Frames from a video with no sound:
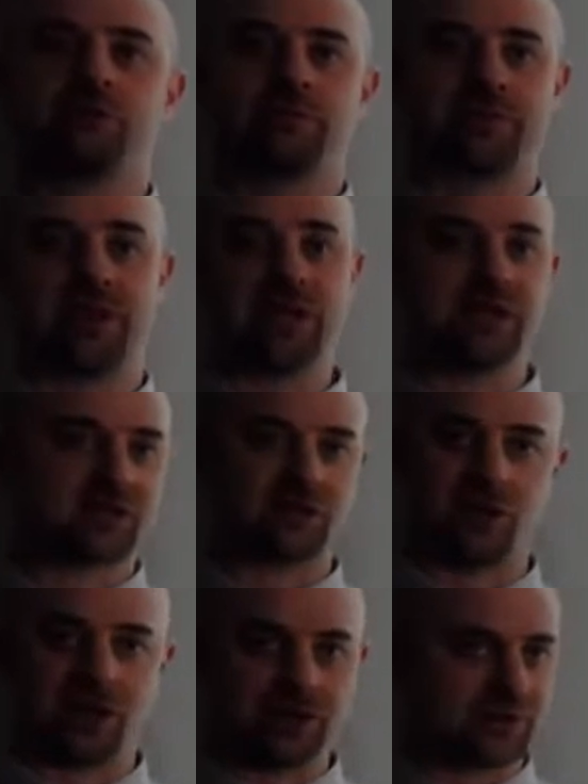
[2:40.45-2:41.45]
say,
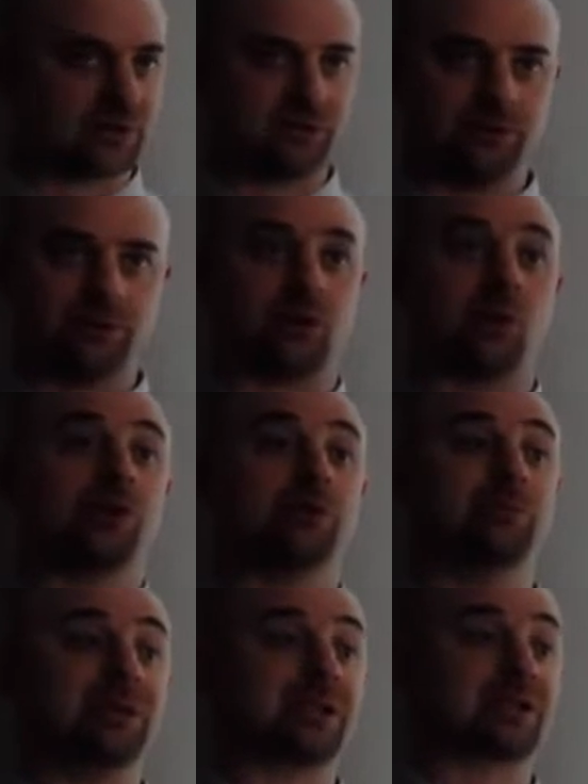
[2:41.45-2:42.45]
slice you're going to
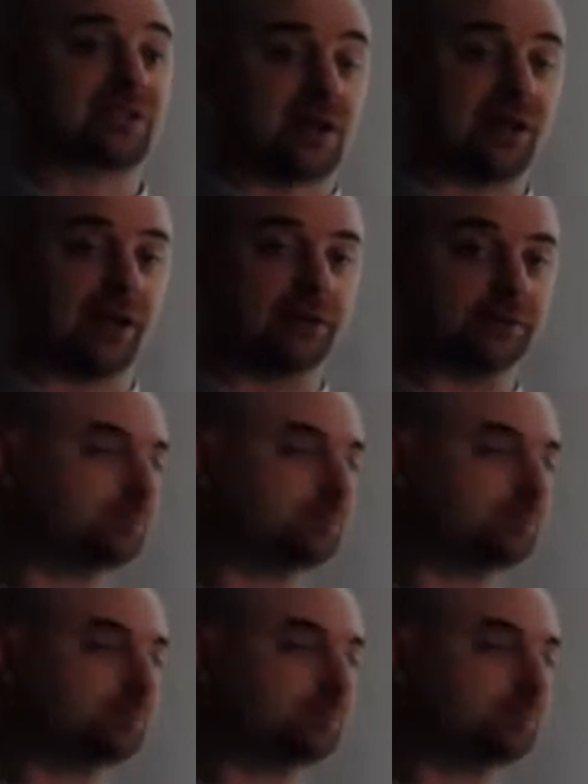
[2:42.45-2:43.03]
be exciting